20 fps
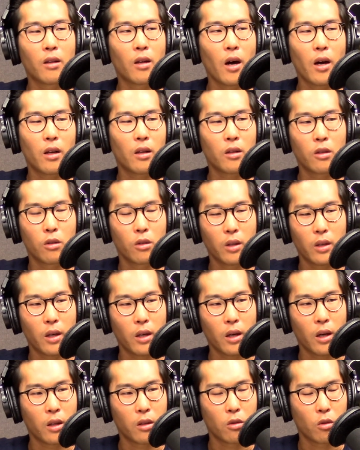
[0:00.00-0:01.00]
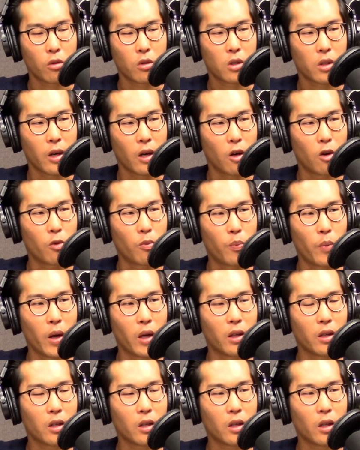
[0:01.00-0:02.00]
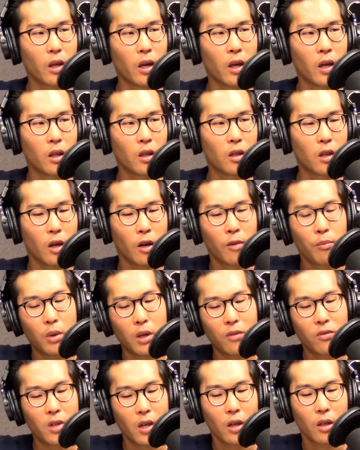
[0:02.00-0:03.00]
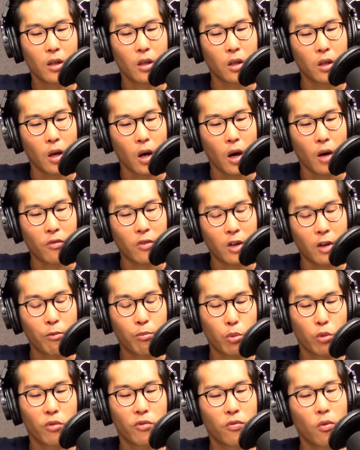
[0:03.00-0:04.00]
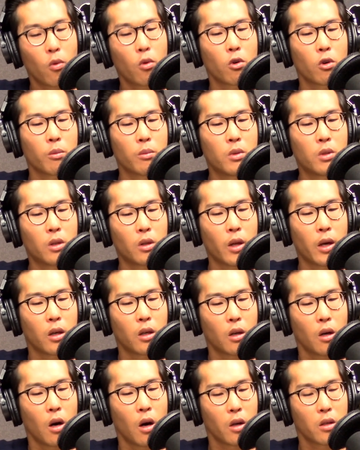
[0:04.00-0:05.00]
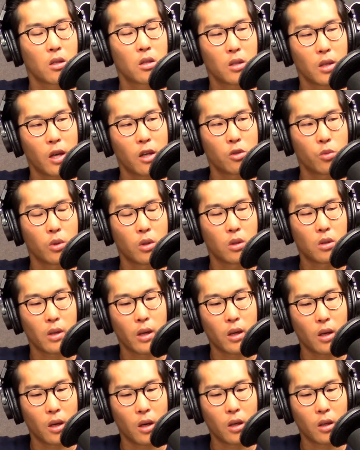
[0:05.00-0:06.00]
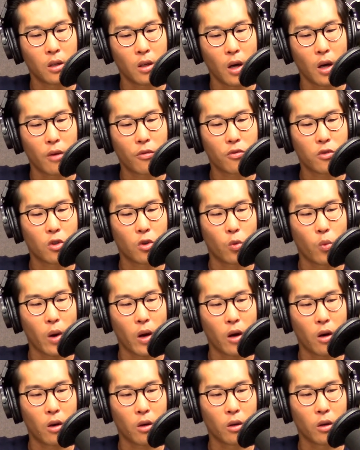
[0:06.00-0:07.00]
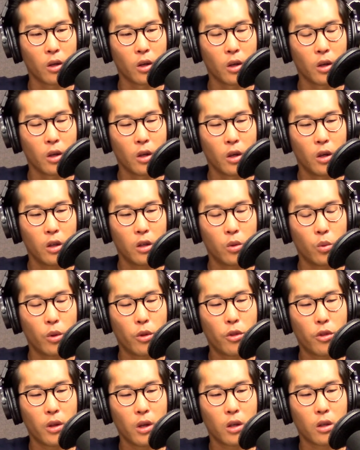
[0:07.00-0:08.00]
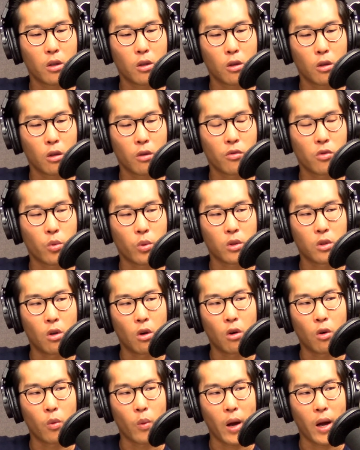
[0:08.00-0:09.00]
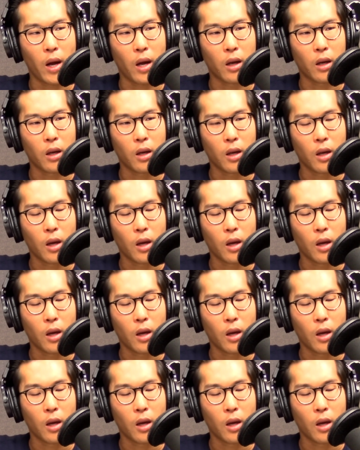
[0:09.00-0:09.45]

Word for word: not nearly at your scale, but I've done it enough, and I've performed like on stage, we could say, enough to where you would think nerves would go away.